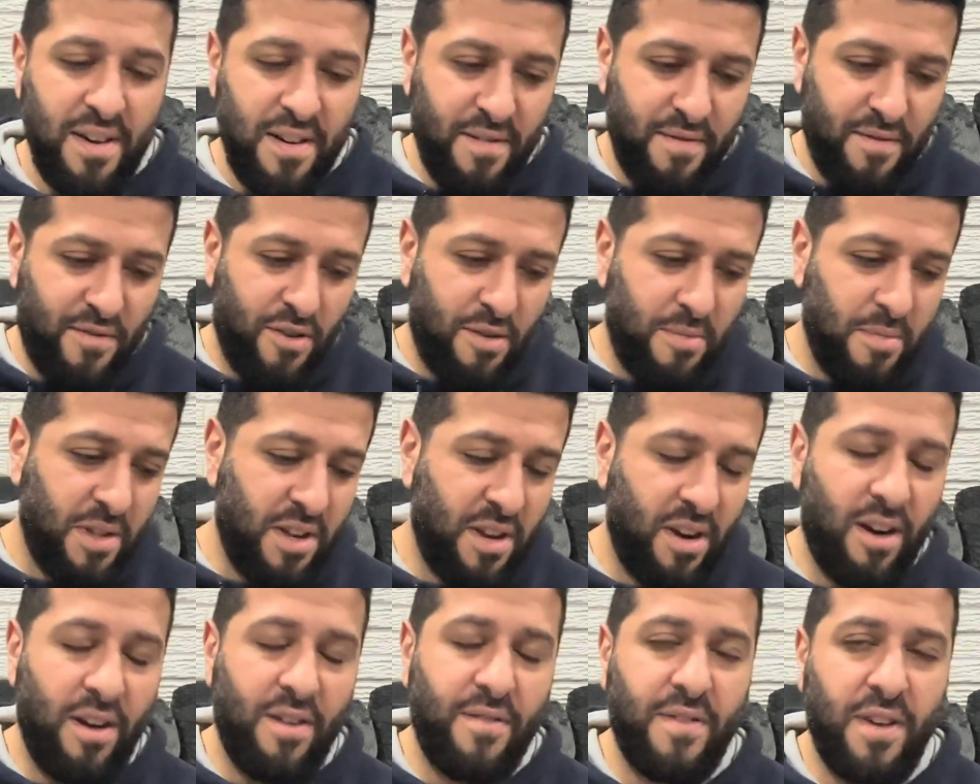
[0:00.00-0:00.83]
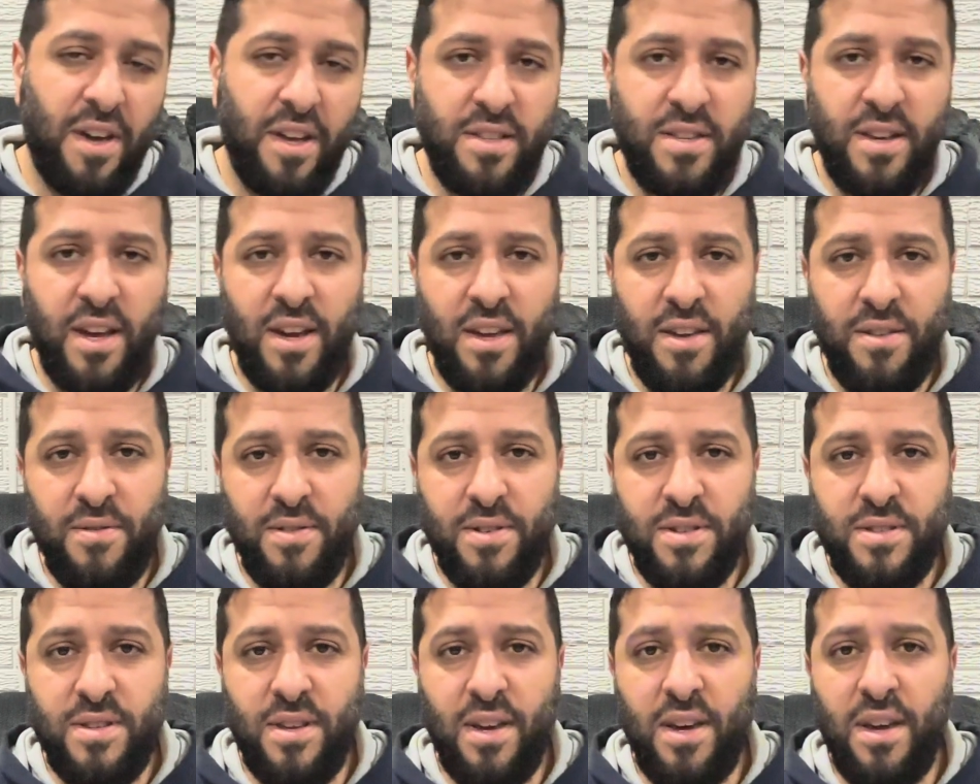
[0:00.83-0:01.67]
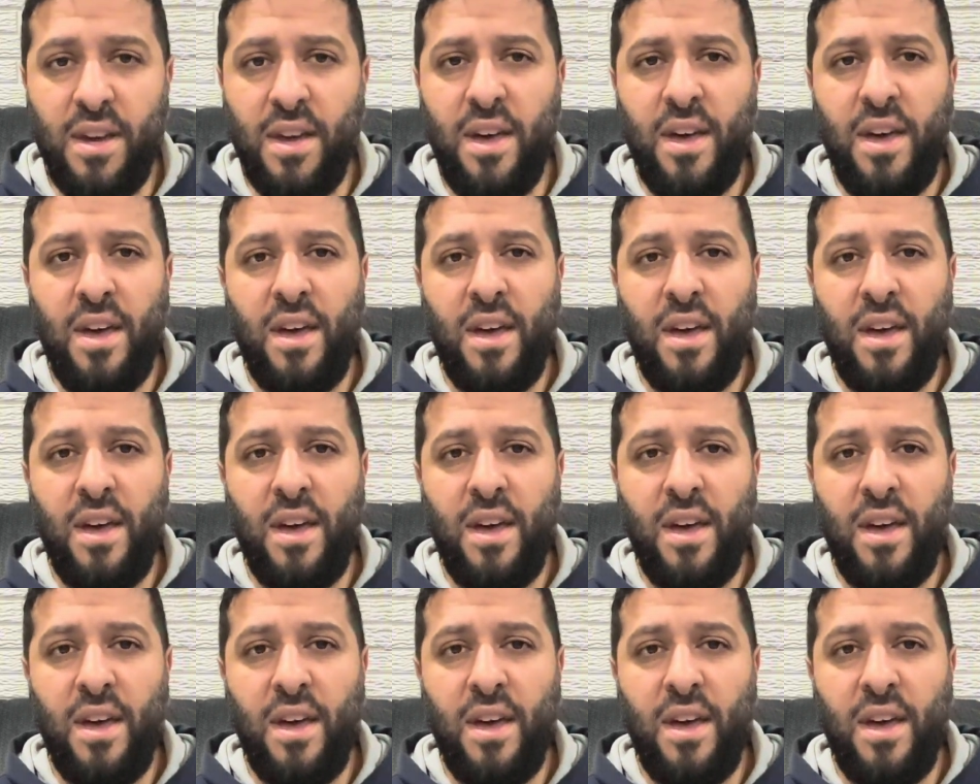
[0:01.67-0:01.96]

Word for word: formerly R F K Tech U S A.